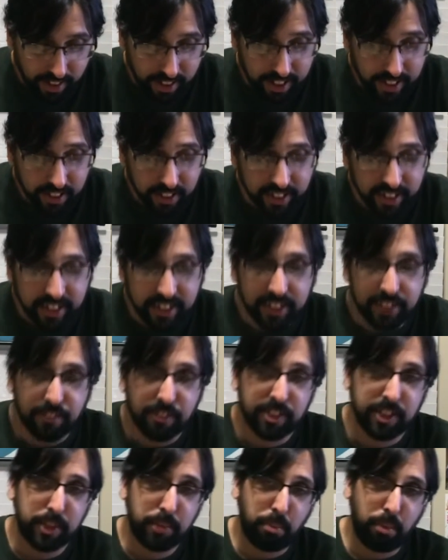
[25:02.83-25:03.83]
Aliens
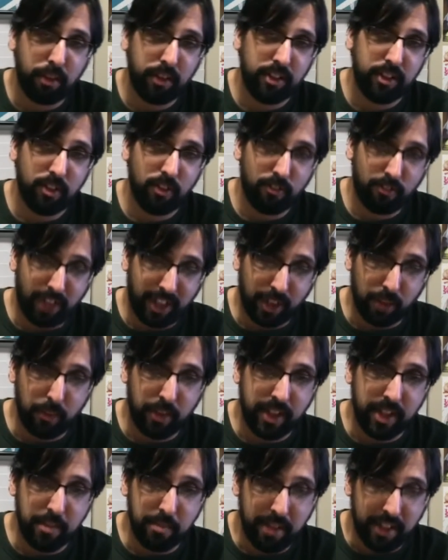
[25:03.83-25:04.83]
versus Predator
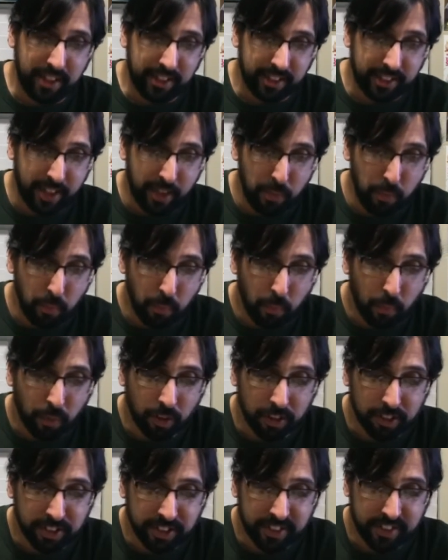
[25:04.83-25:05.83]
Requiem is the
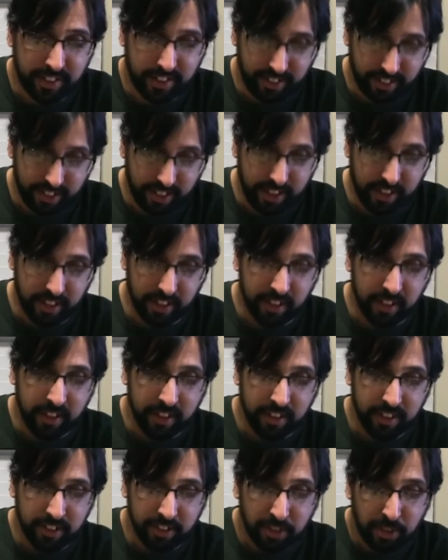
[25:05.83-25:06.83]
worst thing
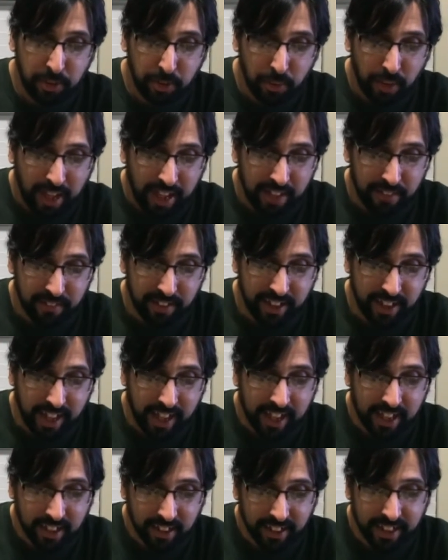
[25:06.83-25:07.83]
to have the
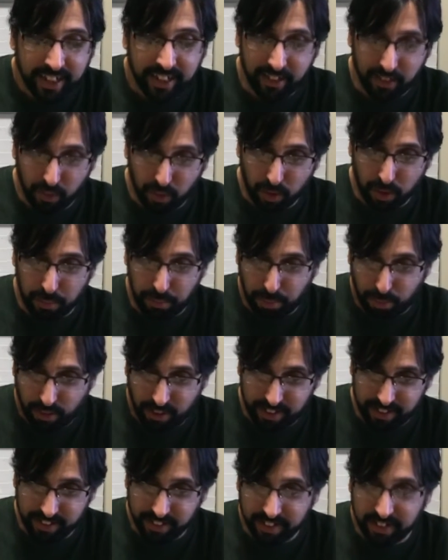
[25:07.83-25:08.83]
Alien or
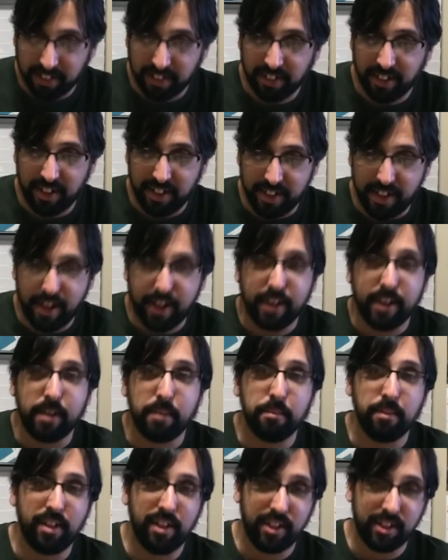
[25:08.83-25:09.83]
Predator
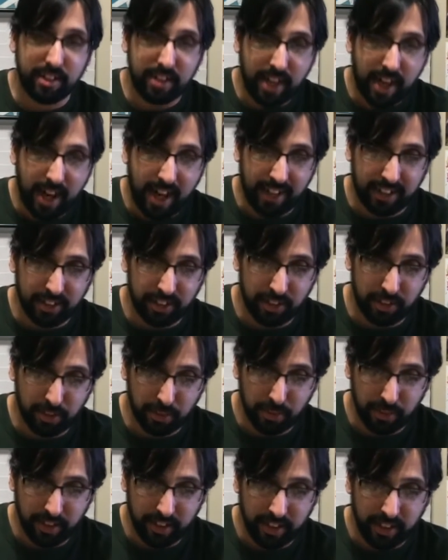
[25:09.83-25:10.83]
name attached
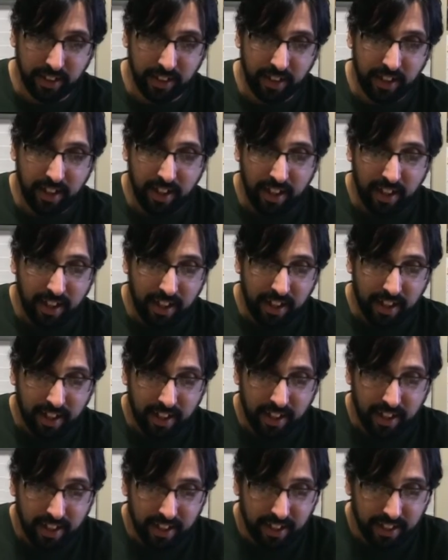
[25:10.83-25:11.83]
to it.
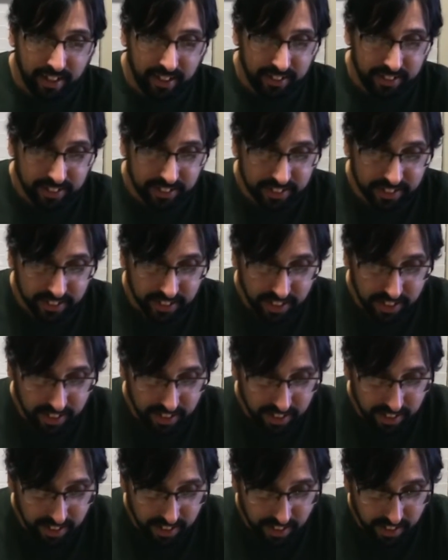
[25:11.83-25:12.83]
It is
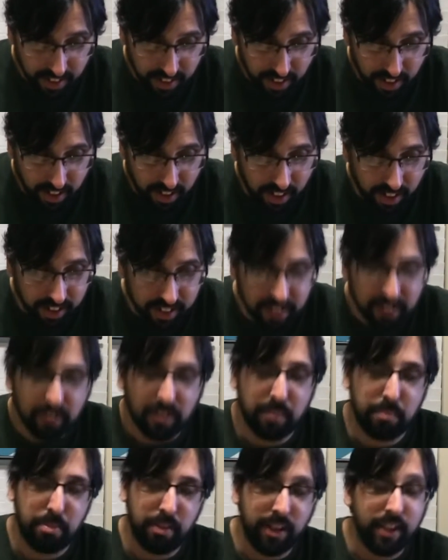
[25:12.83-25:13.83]

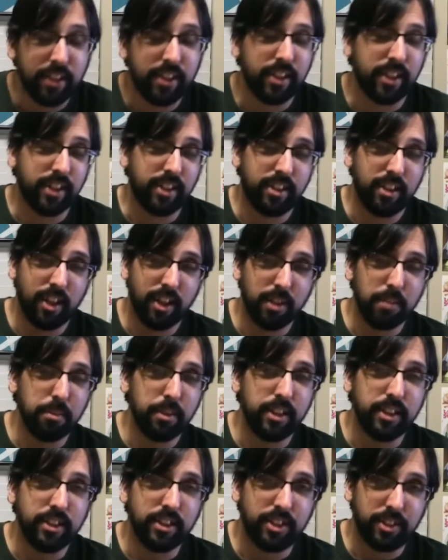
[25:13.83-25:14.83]
unrepentant
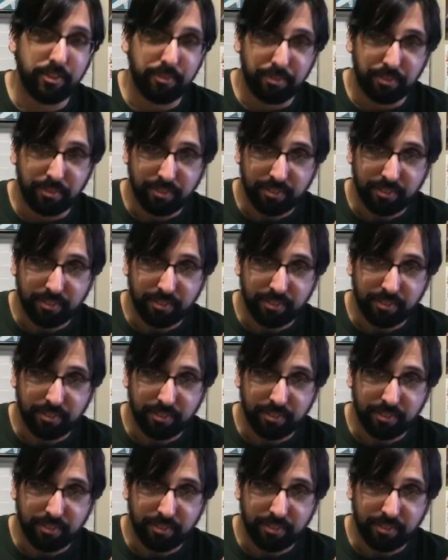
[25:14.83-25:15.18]
garbage.